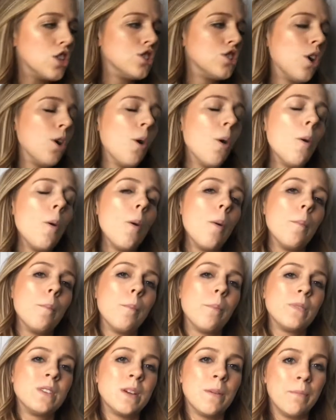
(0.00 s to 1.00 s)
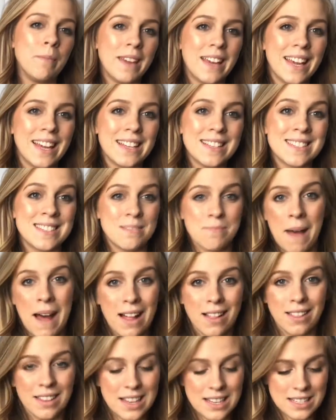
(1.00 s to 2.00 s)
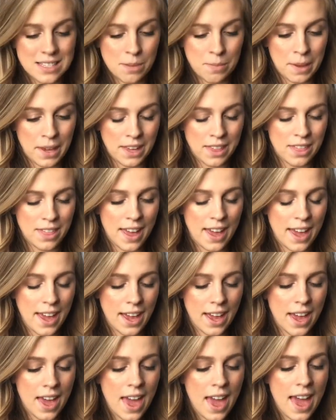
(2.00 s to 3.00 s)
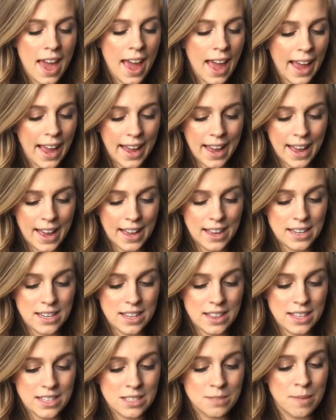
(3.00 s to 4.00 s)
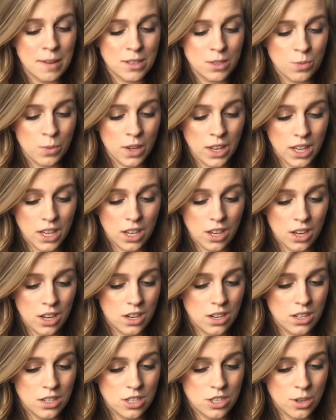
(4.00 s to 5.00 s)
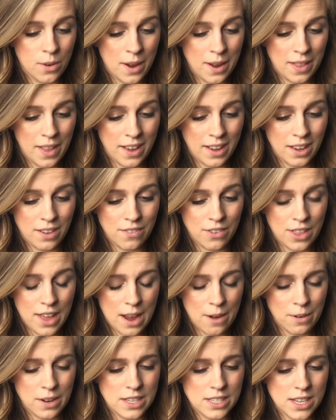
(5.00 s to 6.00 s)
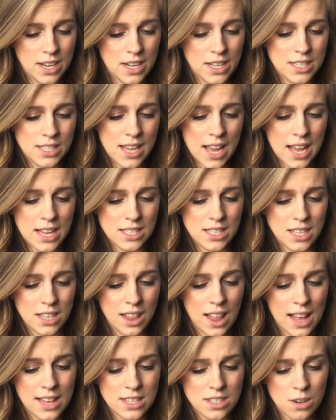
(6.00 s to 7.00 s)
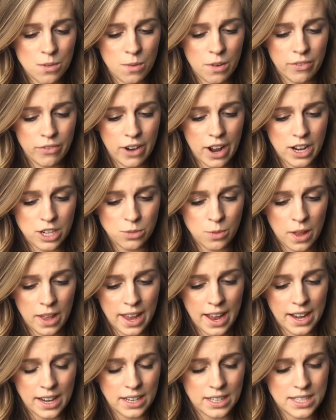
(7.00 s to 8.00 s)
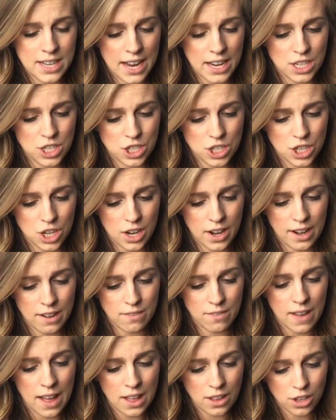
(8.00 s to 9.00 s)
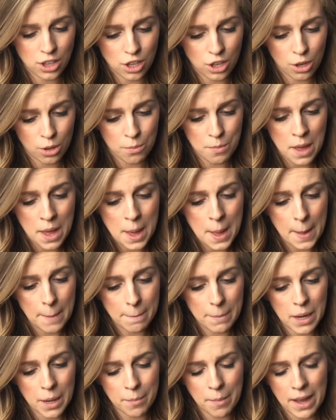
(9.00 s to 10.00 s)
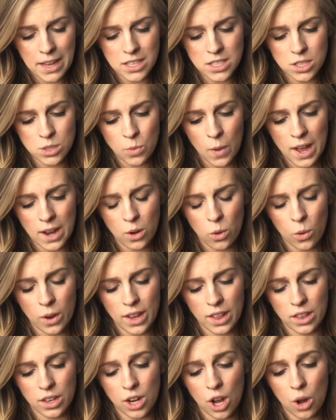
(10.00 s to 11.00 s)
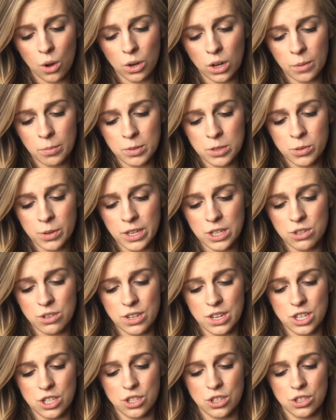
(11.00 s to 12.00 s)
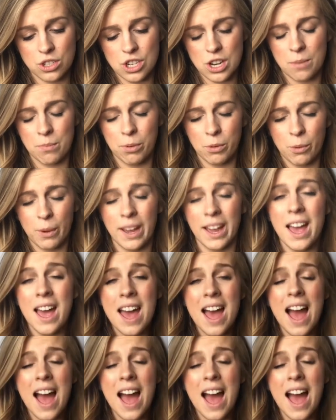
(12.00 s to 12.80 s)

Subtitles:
So, to me, smell is a big thing, and this smells really good. So, I like it for that reason. It says, cleanse and refresh while adding texture and volume, minimize sweat, oil, and odor between traditional shampooing.